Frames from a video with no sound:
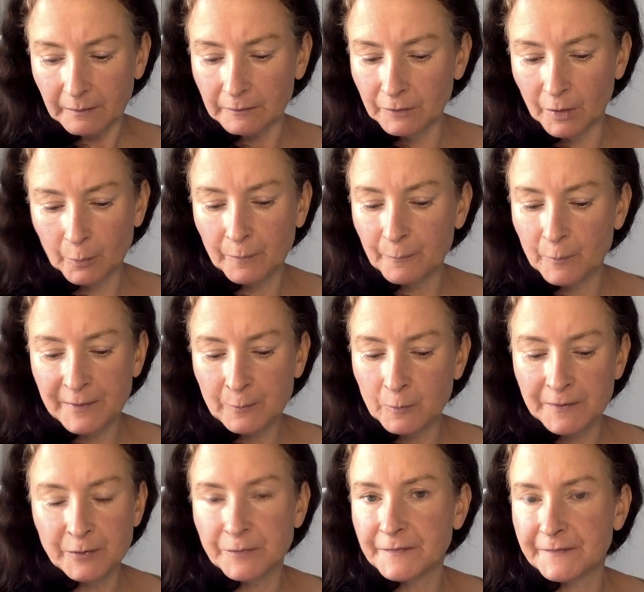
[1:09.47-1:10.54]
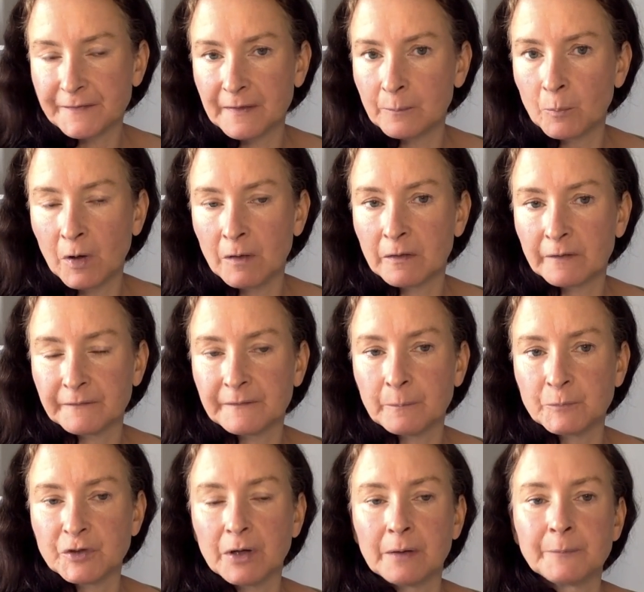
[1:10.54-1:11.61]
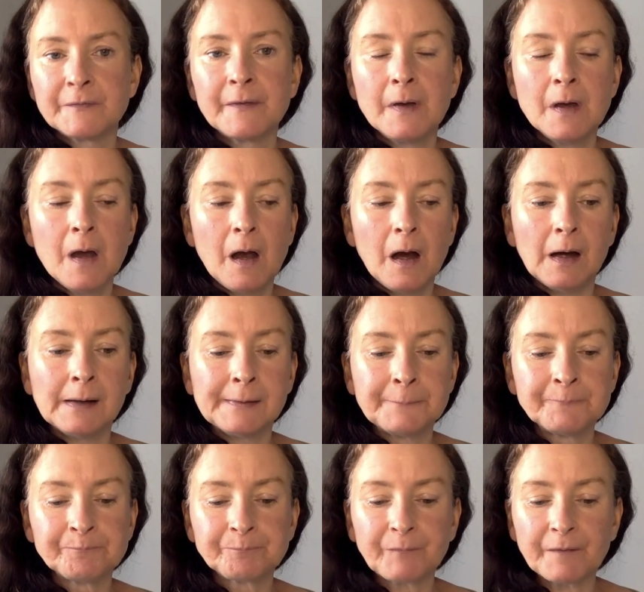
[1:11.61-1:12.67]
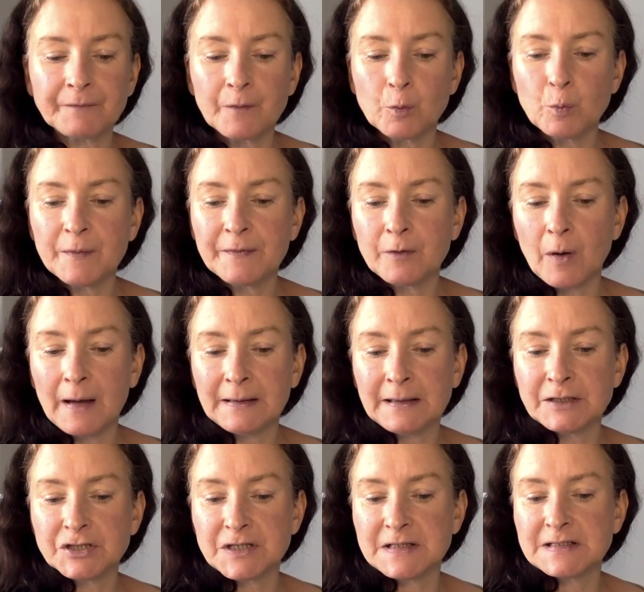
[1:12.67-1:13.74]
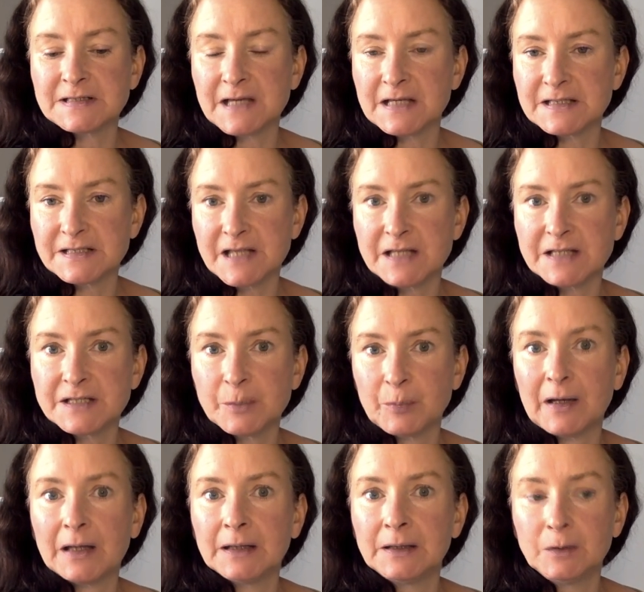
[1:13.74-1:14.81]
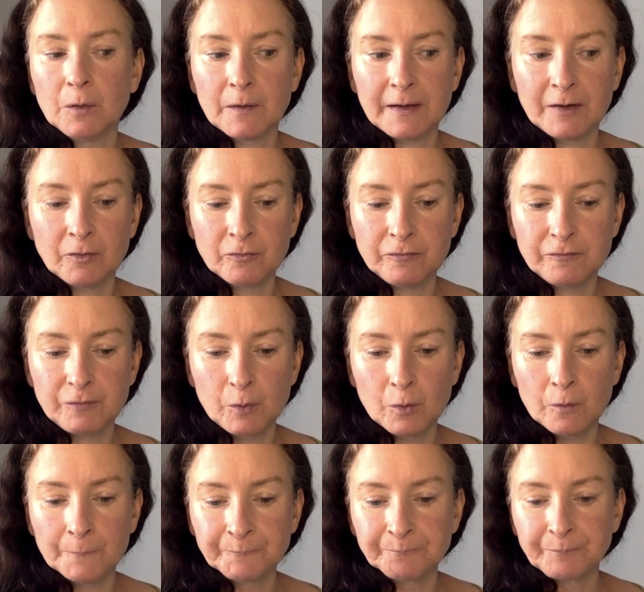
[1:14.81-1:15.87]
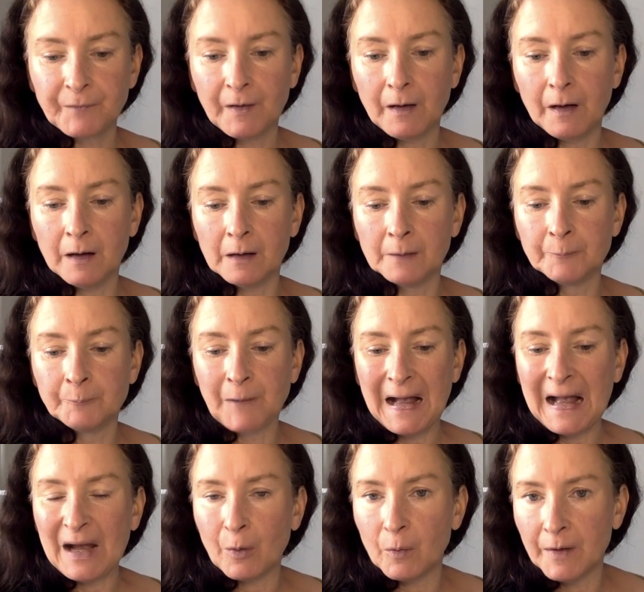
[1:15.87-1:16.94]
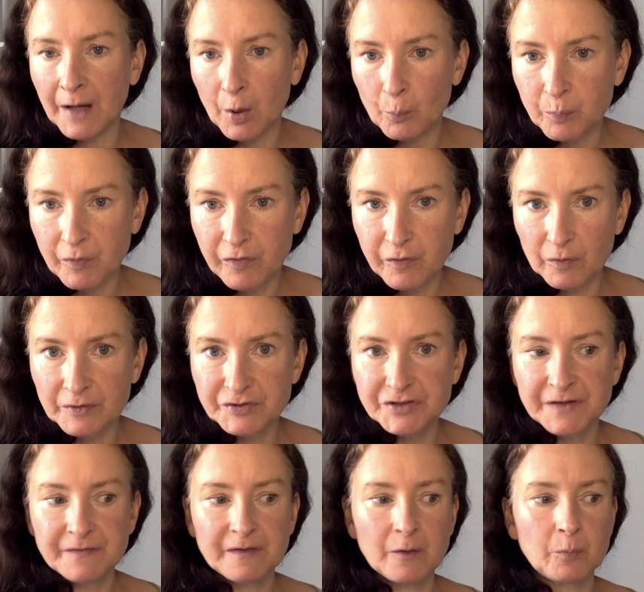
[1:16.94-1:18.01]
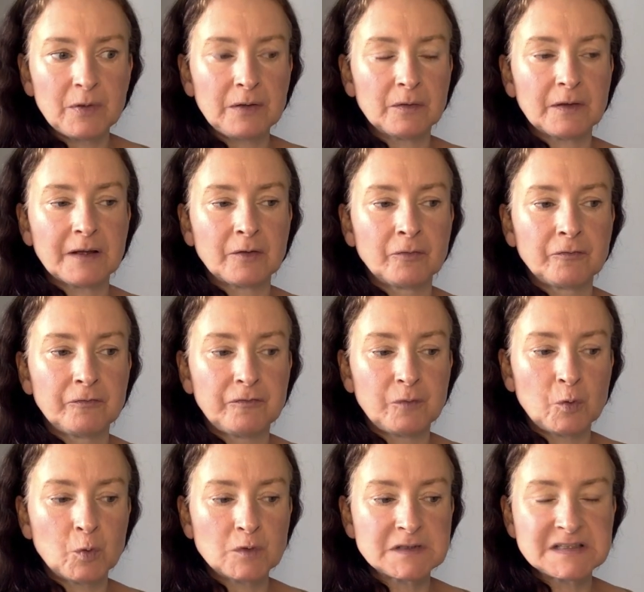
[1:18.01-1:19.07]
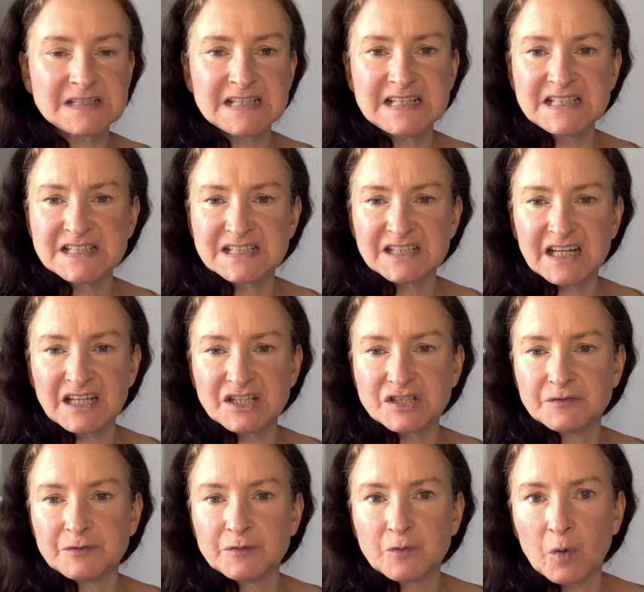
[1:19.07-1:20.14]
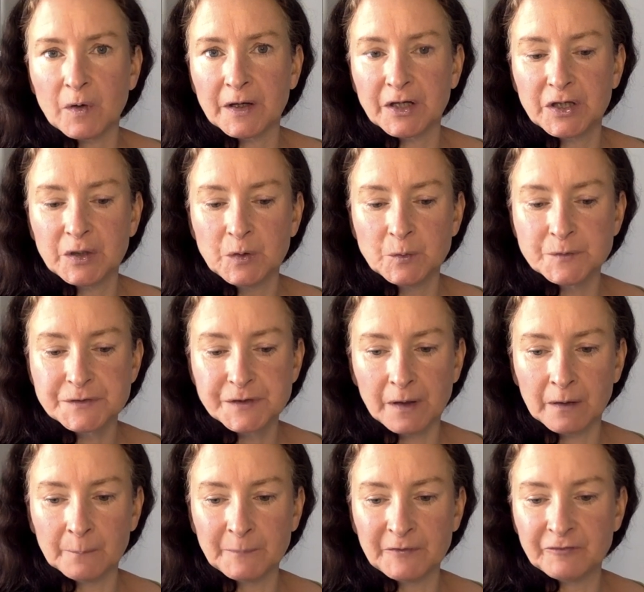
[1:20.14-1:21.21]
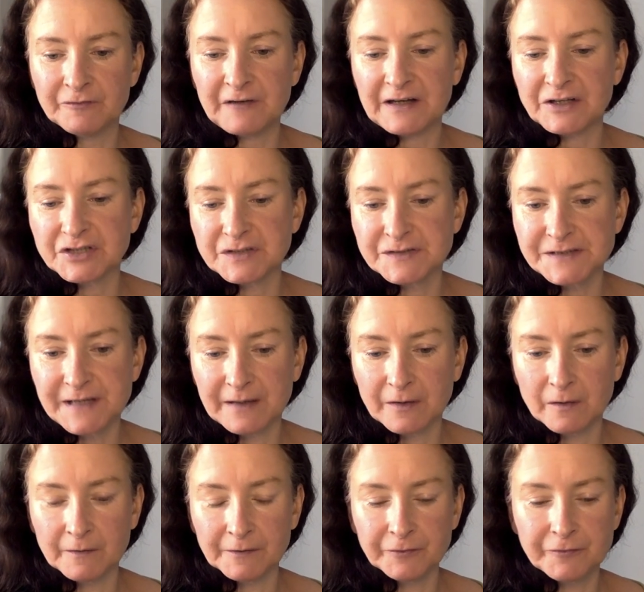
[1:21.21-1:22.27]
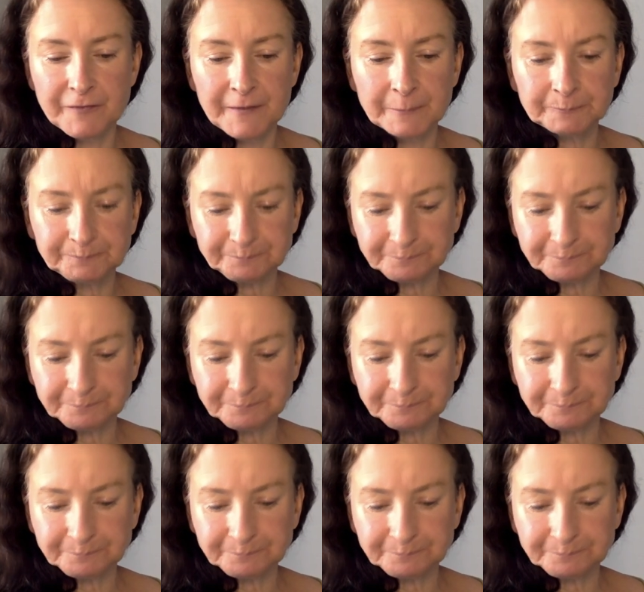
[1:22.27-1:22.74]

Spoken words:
we use the same markers sometimes. So with your NHS tests, they're typically looking for out and out pathology. They'll be looking for disease states, if you've got acute infections, that kind of thing.